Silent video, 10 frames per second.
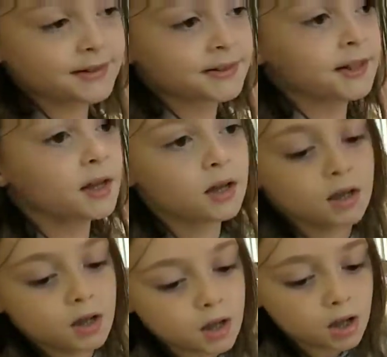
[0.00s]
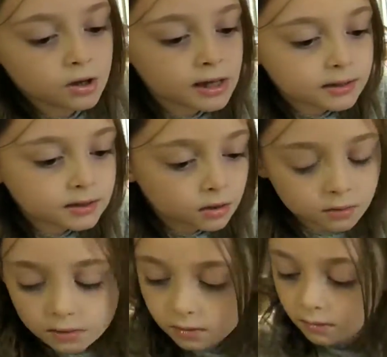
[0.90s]
Yeah, I want to be on YouTube. Okay, so
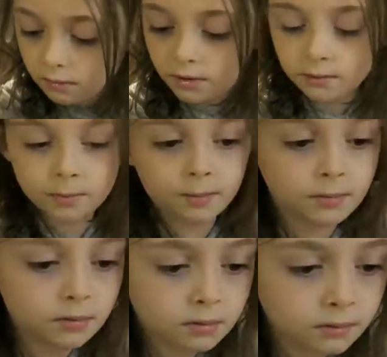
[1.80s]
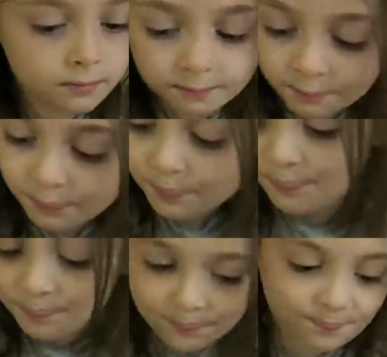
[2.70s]
I just brush my
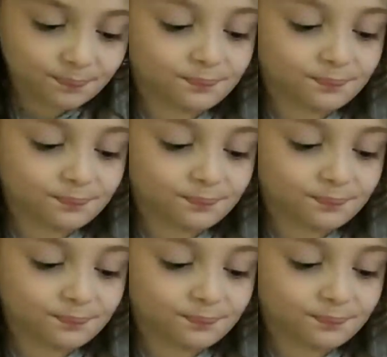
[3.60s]
hair.